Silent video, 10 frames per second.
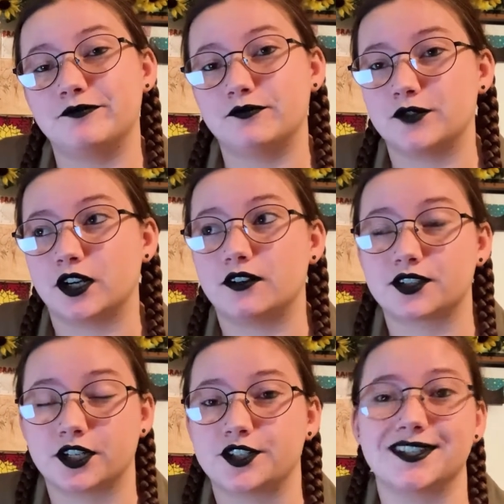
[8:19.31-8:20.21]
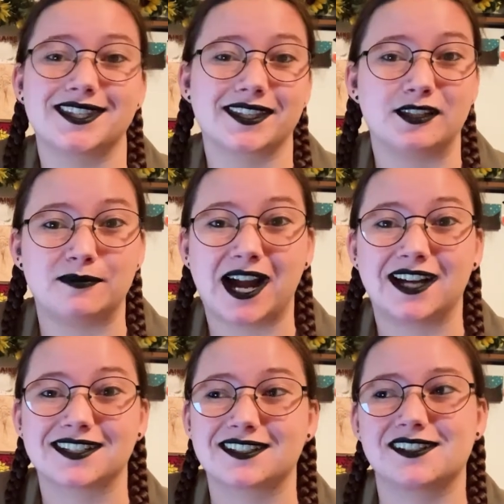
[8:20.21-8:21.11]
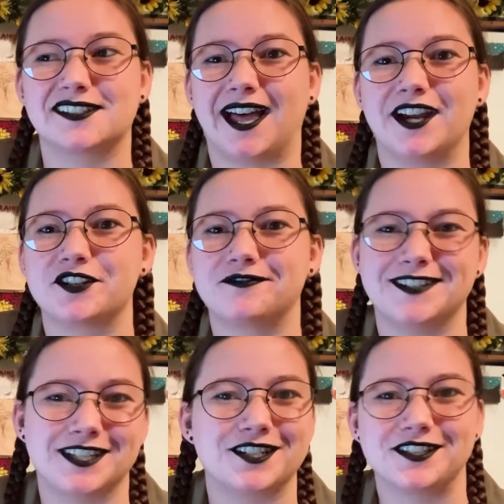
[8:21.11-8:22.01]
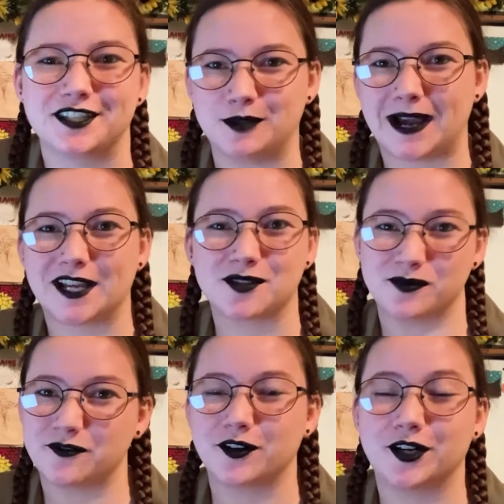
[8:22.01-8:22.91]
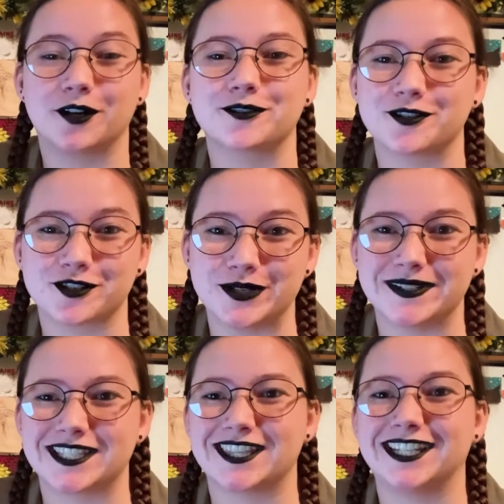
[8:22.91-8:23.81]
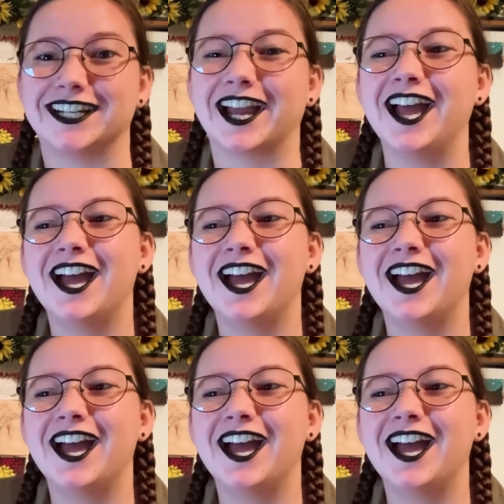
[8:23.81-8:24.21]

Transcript: neurosurgeons in the past slash physicians in the past before neurosurgery was a thing